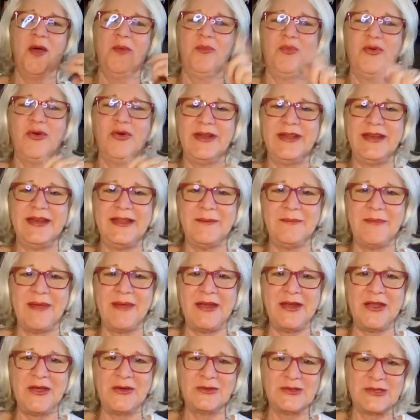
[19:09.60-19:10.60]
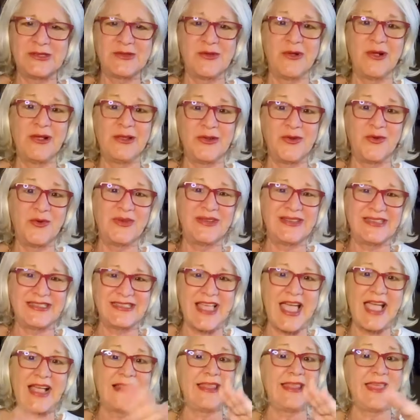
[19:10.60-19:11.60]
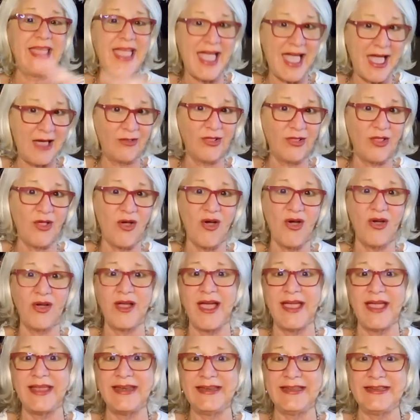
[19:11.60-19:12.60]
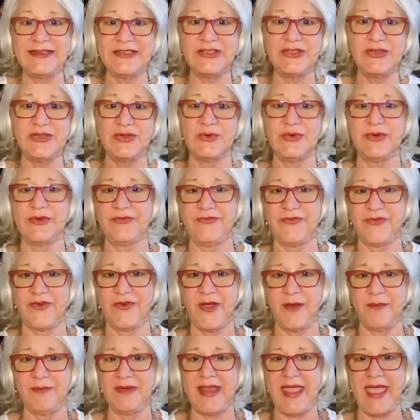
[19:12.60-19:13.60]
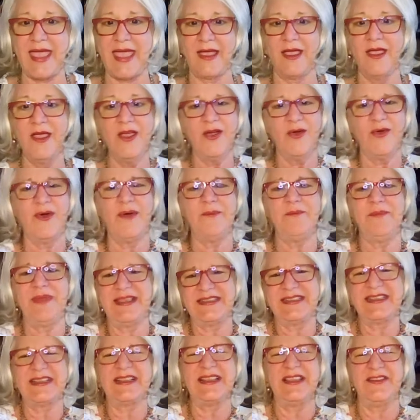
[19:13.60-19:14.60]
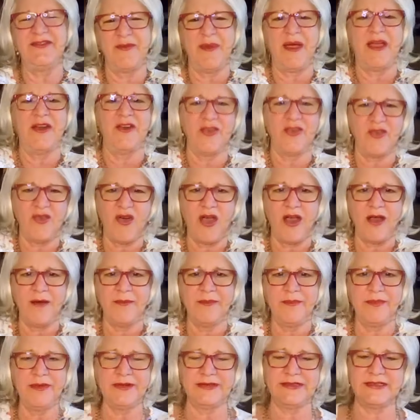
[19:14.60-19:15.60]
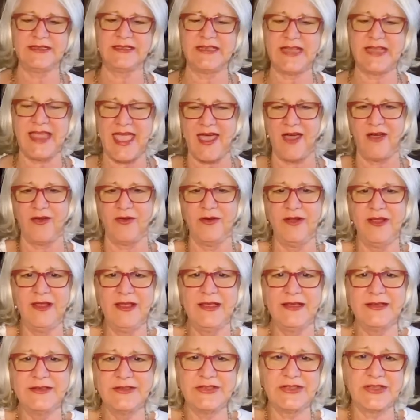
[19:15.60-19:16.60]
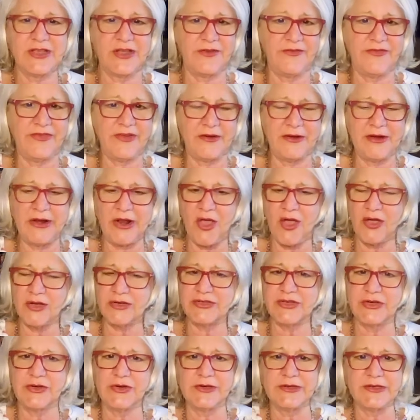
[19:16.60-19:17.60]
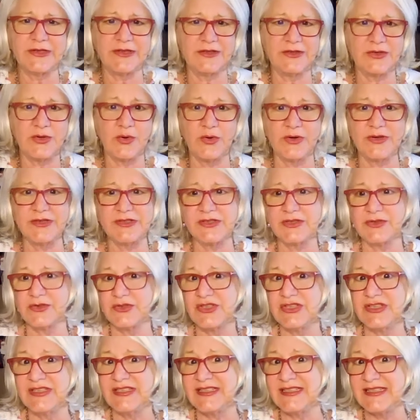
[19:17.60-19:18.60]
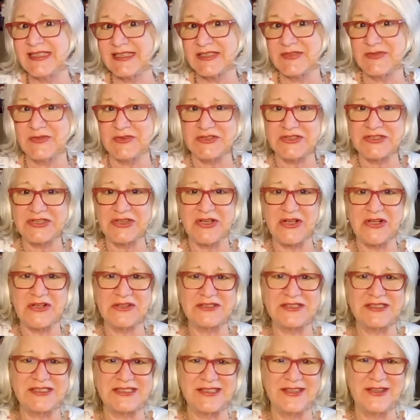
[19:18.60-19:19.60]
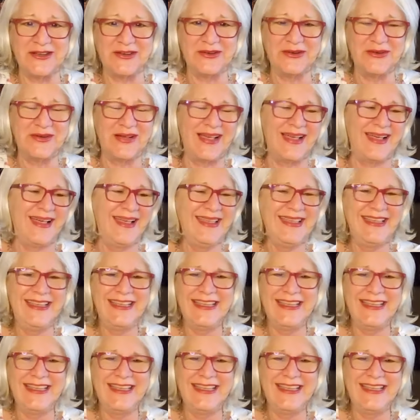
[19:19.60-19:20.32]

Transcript: put it in my notes, so I'll know exactly how long I need to do it from neck, basically from underarm down. She's got a very long tor torso. She's six foot tall. So uh,